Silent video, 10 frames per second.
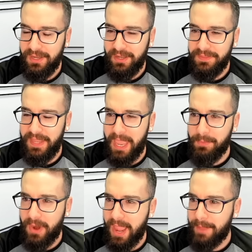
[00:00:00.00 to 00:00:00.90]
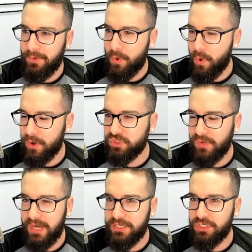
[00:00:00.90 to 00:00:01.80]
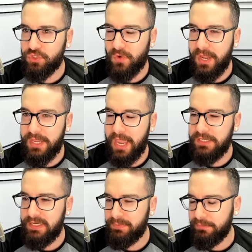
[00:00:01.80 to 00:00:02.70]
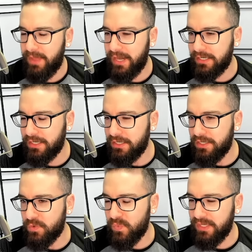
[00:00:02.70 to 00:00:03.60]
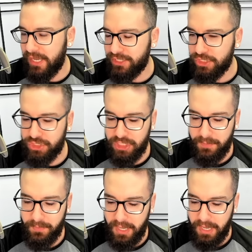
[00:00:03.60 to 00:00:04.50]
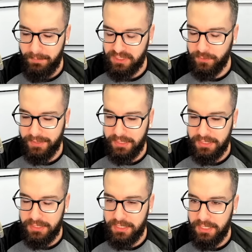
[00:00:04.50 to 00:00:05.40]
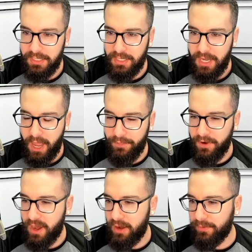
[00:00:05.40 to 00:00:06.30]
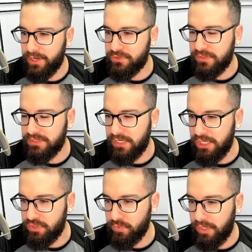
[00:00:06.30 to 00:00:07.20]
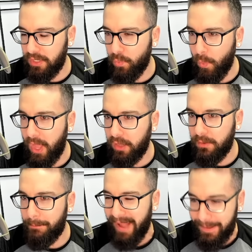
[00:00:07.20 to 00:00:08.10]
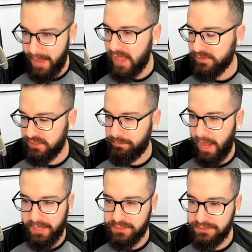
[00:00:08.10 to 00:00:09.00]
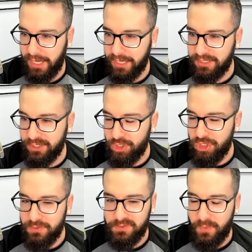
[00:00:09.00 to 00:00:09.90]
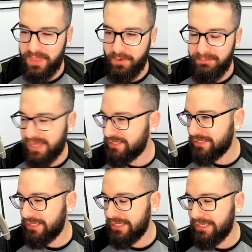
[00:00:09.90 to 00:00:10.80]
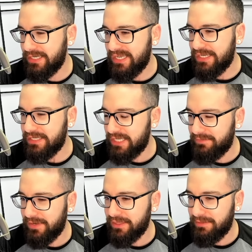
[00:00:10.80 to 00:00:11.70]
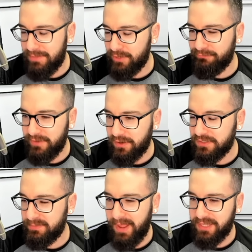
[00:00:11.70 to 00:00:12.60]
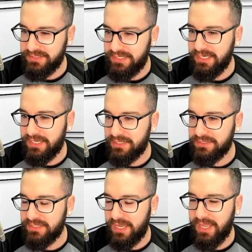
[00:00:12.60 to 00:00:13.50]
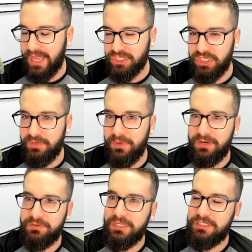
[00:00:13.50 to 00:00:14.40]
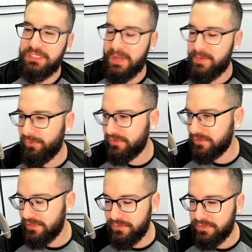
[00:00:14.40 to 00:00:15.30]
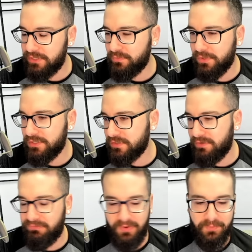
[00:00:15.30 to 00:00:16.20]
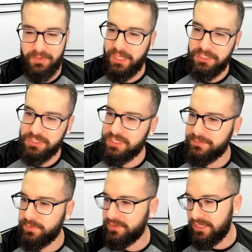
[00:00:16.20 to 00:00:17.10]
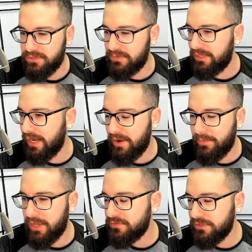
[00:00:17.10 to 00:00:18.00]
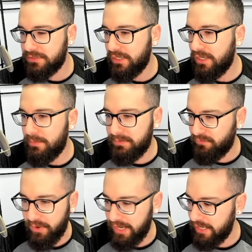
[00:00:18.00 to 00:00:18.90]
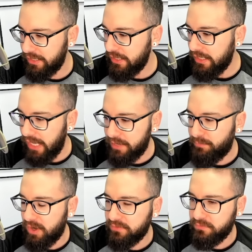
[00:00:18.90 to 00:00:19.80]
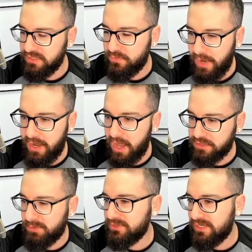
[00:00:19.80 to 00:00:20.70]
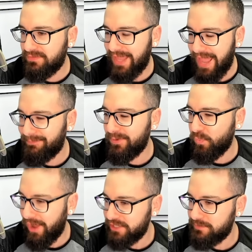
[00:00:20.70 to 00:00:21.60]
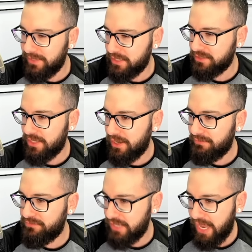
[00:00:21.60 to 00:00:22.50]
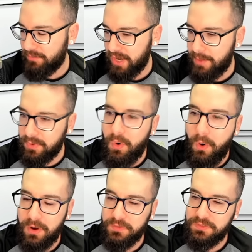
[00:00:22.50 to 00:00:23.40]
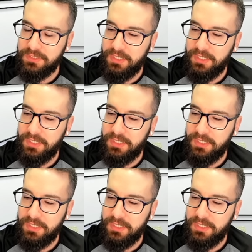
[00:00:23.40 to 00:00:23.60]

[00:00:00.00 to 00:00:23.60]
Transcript: The Abraham Accords tried to strike a diplomatic relationship between other Arab countries and Israel while bypassing Palestine. So they were basically giving the middle finger to Palestinians, saying, actually, we don't need to come up with a solution. We're just going to form relationships with Israel and Arab countries beforehand. Like, part of the reason why October 7th happened was because of the Abraham Accords.